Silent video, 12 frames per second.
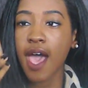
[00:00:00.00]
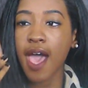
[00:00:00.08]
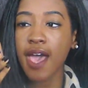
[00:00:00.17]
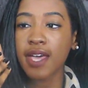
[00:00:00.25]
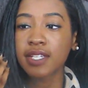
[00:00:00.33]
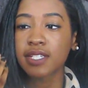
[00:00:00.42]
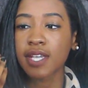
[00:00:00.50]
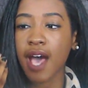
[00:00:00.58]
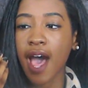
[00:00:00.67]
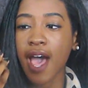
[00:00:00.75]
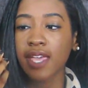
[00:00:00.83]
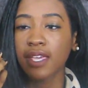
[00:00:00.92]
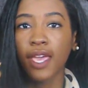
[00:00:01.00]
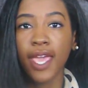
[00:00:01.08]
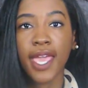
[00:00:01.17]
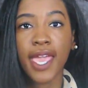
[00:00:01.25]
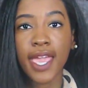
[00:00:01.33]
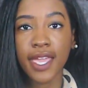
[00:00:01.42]
And I
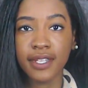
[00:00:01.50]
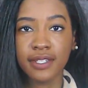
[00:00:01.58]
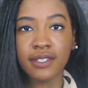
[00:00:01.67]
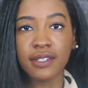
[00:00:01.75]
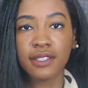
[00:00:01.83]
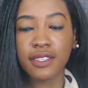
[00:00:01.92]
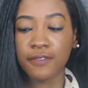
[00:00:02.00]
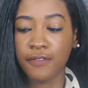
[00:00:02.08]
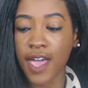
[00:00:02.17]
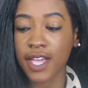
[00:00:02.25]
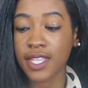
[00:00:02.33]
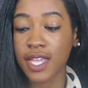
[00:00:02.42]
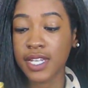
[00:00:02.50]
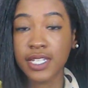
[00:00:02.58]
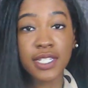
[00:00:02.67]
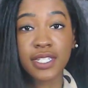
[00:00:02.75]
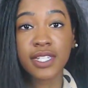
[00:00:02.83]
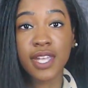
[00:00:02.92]
hate the fact that it
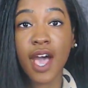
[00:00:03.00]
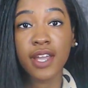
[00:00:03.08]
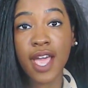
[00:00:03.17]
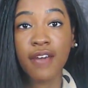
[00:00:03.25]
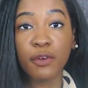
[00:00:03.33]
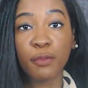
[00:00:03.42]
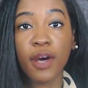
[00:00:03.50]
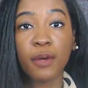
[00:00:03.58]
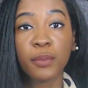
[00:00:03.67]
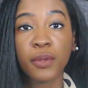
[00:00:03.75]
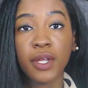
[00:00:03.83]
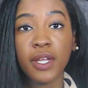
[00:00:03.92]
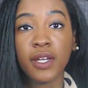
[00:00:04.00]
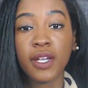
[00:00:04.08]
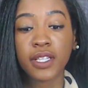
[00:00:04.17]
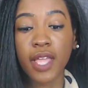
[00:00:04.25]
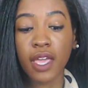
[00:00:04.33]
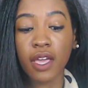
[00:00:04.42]
does not have a pump.
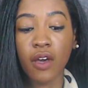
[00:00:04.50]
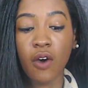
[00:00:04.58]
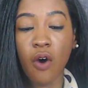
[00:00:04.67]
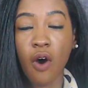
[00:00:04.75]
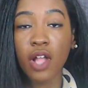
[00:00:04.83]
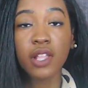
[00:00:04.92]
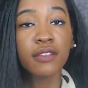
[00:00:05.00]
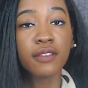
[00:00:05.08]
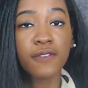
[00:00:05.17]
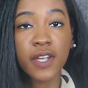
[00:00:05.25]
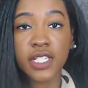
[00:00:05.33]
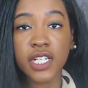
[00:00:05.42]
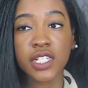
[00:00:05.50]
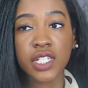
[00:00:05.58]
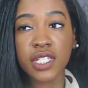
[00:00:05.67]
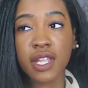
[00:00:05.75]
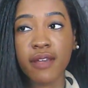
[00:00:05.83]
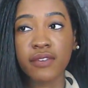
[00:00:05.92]
Like, all of the
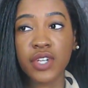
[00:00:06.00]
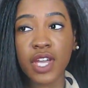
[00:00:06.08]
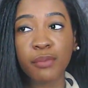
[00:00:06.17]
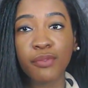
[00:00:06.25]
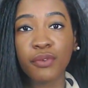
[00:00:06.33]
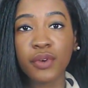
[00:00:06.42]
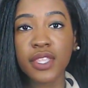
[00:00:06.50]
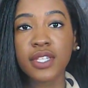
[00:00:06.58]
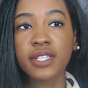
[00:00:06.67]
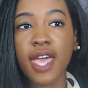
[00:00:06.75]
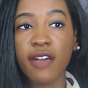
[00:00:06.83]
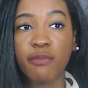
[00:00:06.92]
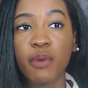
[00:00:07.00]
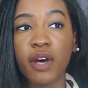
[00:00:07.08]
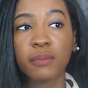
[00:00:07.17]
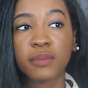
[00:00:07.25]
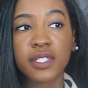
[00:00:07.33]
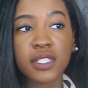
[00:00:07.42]
foundations that I've tried before this have
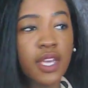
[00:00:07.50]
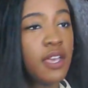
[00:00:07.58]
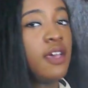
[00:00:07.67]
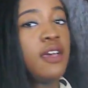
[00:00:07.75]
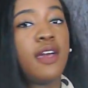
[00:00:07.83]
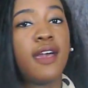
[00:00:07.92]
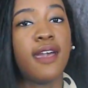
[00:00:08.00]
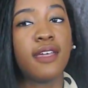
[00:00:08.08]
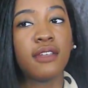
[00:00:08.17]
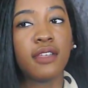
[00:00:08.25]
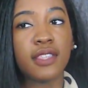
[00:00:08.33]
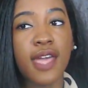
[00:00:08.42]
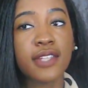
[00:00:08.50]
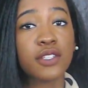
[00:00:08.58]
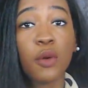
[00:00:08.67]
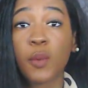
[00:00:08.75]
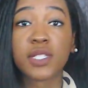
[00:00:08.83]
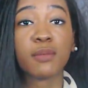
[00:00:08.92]
pumps, and that's
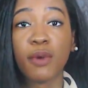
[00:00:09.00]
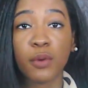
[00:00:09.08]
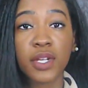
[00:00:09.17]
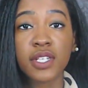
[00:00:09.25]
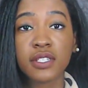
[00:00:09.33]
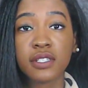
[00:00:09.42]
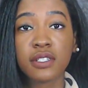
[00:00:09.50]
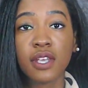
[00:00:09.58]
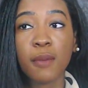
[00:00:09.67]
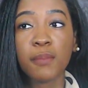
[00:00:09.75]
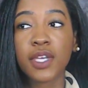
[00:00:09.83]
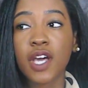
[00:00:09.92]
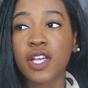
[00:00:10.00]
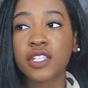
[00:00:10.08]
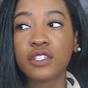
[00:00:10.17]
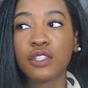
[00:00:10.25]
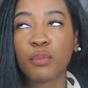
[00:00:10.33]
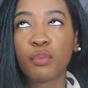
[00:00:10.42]
always a bonus,
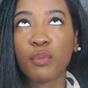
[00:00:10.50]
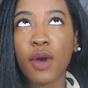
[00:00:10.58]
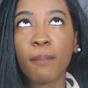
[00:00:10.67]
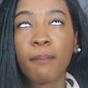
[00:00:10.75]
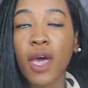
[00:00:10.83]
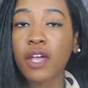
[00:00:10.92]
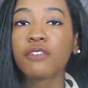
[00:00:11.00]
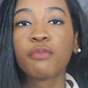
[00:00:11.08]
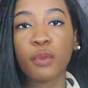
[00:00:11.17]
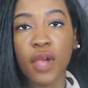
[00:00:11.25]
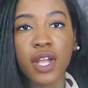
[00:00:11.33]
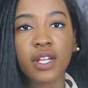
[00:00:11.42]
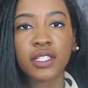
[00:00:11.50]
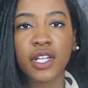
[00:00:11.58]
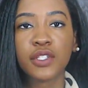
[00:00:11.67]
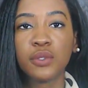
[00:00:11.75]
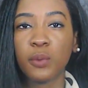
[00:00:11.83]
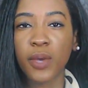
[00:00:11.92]
because the amount of product
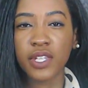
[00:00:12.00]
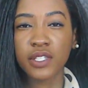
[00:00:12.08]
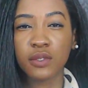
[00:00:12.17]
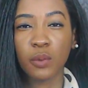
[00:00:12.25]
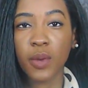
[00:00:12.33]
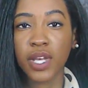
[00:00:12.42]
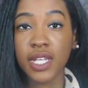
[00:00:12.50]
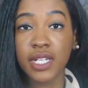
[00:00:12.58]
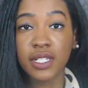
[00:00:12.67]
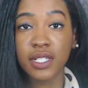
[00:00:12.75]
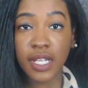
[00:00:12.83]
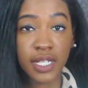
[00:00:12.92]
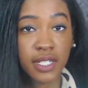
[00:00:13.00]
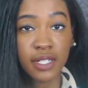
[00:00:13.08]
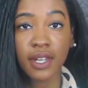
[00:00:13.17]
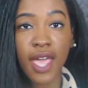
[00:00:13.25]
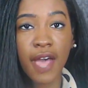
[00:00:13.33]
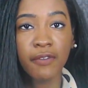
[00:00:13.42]
that you waste when it
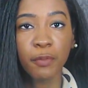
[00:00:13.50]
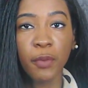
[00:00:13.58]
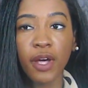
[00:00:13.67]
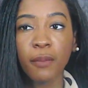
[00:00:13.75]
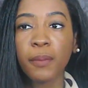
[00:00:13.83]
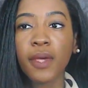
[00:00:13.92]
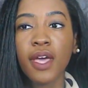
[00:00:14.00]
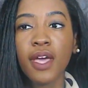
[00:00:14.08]
doesn't have a pump